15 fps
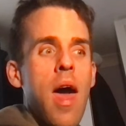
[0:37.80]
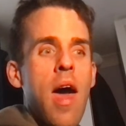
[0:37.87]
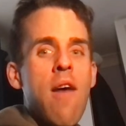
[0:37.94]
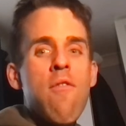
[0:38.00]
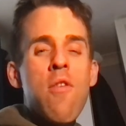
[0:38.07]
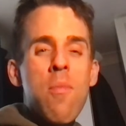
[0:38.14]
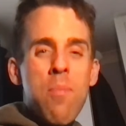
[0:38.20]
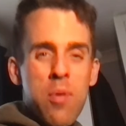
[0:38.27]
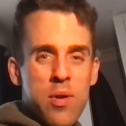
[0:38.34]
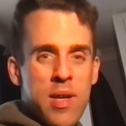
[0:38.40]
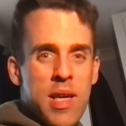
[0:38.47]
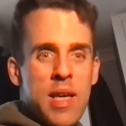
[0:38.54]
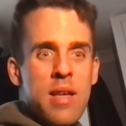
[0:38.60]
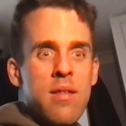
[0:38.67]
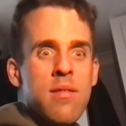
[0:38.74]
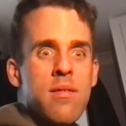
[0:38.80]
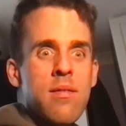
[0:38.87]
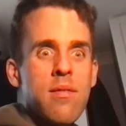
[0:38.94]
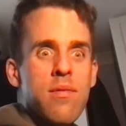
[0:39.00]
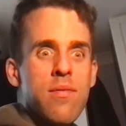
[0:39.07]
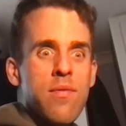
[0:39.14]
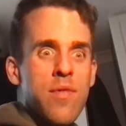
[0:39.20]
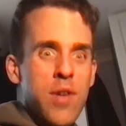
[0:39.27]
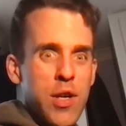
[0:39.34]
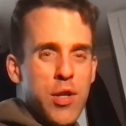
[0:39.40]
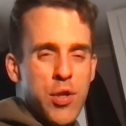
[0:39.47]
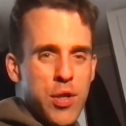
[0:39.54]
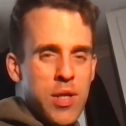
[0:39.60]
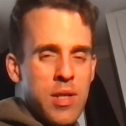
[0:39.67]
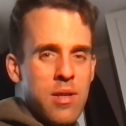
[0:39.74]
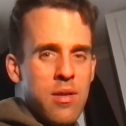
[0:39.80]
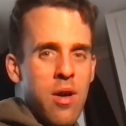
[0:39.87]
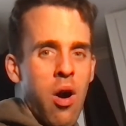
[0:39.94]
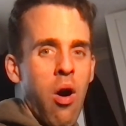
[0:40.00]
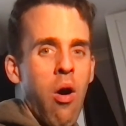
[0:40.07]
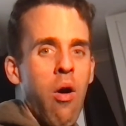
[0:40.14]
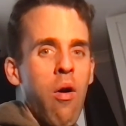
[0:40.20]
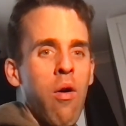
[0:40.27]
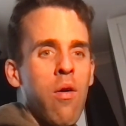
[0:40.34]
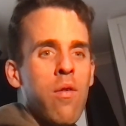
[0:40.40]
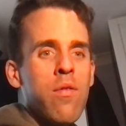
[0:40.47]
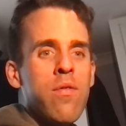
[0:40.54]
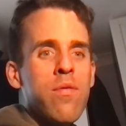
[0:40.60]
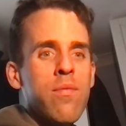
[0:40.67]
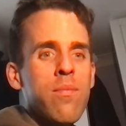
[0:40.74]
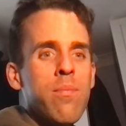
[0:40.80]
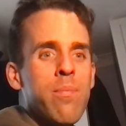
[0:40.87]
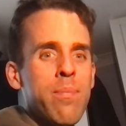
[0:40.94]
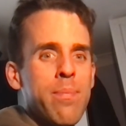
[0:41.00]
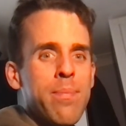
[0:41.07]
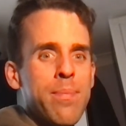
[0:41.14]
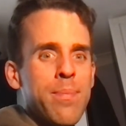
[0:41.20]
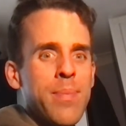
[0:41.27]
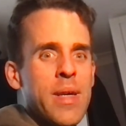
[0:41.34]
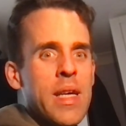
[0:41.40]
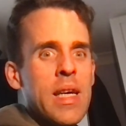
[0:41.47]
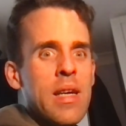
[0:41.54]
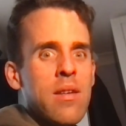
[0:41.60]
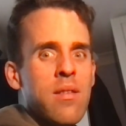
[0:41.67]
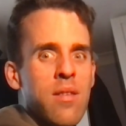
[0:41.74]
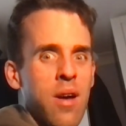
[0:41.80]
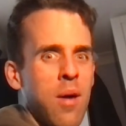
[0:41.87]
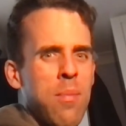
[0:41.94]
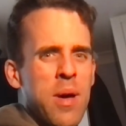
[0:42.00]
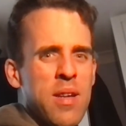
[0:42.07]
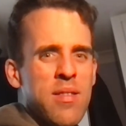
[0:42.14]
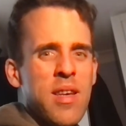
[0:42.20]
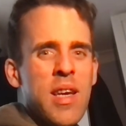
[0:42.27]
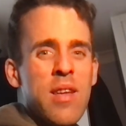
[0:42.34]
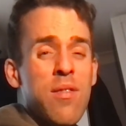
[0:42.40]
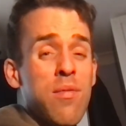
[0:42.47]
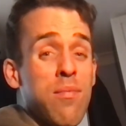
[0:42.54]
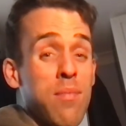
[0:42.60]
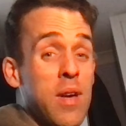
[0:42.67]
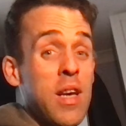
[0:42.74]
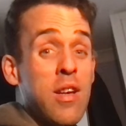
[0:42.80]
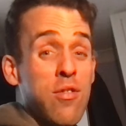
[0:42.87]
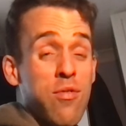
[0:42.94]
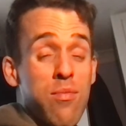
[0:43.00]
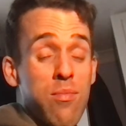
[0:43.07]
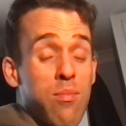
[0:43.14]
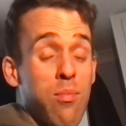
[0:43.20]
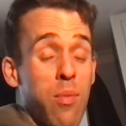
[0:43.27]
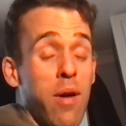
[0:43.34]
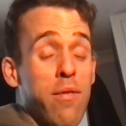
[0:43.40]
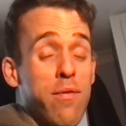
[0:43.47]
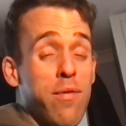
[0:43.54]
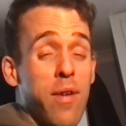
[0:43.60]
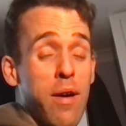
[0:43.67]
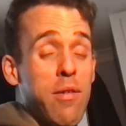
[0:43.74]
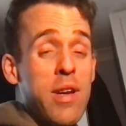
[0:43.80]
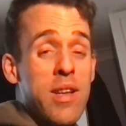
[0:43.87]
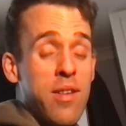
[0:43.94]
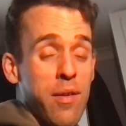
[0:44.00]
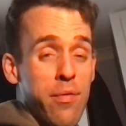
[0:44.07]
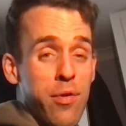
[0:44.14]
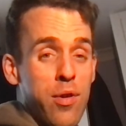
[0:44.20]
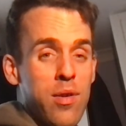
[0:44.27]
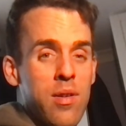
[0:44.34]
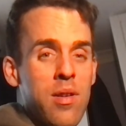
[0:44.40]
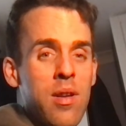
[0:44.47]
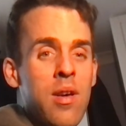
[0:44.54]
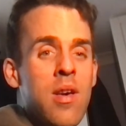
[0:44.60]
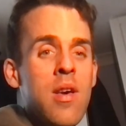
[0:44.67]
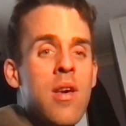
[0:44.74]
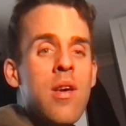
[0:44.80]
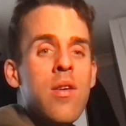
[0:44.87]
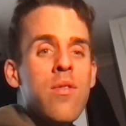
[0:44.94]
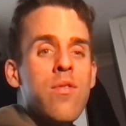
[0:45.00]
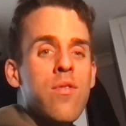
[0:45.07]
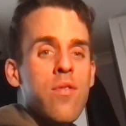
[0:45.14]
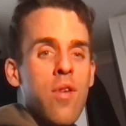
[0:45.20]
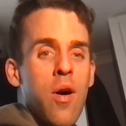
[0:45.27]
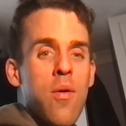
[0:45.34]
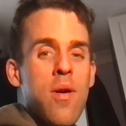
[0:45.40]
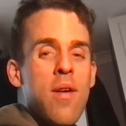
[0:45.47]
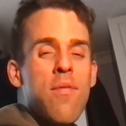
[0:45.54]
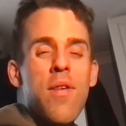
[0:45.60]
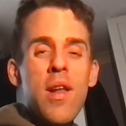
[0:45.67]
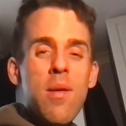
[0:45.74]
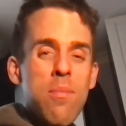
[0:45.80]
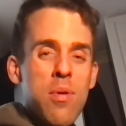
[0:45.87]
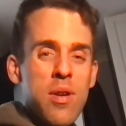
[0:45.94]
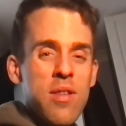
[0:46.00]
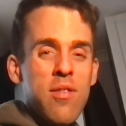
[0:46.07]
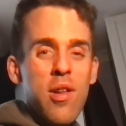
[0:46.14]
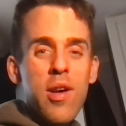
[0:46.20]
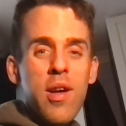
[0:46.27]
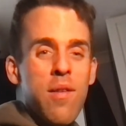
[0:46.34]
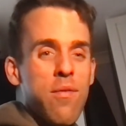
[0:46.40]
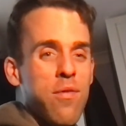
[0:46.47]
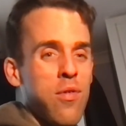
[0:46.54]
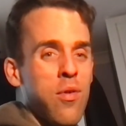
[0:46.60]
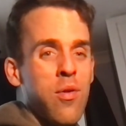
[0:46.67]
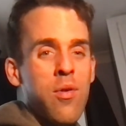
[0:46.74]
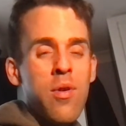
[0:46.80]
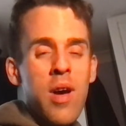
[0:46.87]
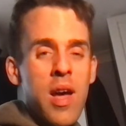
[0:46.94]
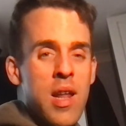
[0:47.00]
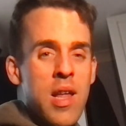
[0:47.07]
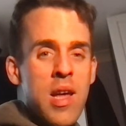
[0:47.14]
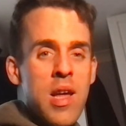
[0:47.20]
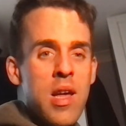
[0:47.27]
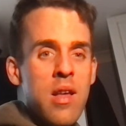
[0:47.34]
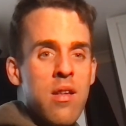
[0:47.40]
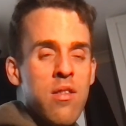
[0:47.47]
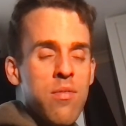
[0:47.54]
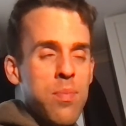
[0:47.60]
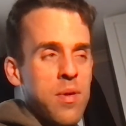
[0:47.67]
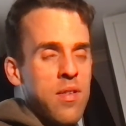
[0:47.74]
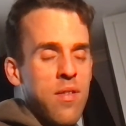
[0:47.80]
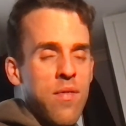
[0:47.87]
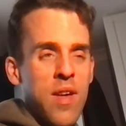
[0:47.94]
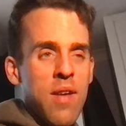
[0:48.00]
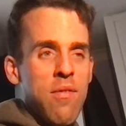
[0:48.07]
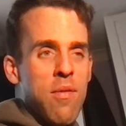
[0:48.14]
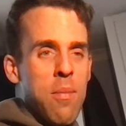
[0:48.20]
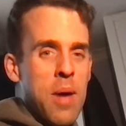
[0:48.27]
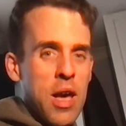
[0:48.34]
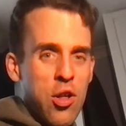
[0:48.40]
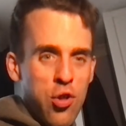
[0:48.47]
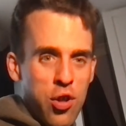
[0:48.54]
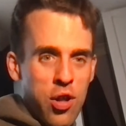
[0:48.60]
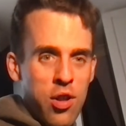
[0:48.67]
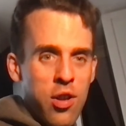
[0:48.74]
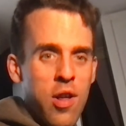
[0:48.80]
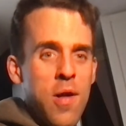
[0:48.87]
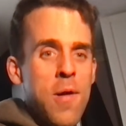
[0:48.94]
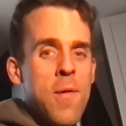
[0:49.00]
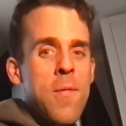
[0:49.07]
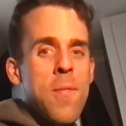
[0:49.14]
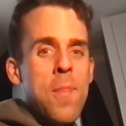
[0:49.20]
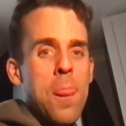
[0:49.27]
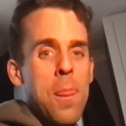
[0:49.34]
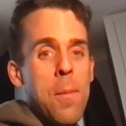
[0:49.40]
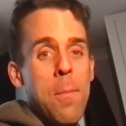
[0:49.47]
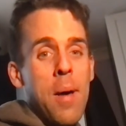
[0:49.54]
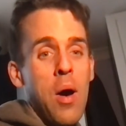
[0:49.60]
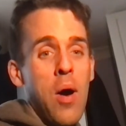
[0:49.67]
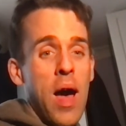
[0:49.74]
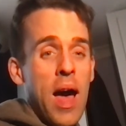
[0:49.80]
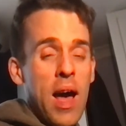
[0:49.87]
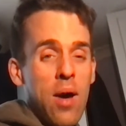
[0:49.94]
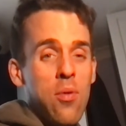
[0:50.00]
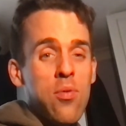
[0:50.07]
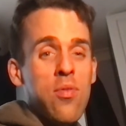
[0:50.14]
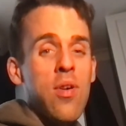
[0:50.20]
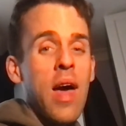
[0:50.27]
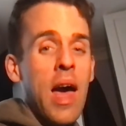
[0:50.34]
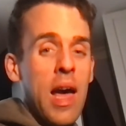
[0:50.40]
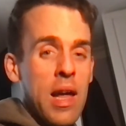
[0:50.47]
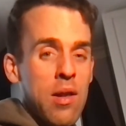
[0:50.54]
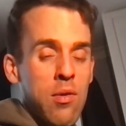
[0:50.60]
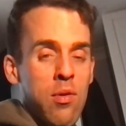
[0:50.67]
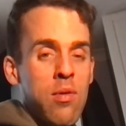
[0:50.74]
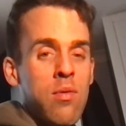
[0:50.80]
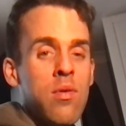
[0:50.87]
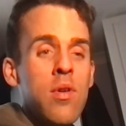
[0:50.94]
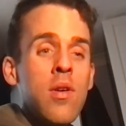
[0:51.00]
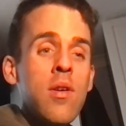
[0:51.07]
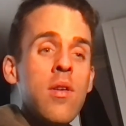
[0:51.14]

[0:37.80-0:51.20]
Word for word: everybody's version of being diabetic is well very different. So if anybody's looking for any specific information about how to handle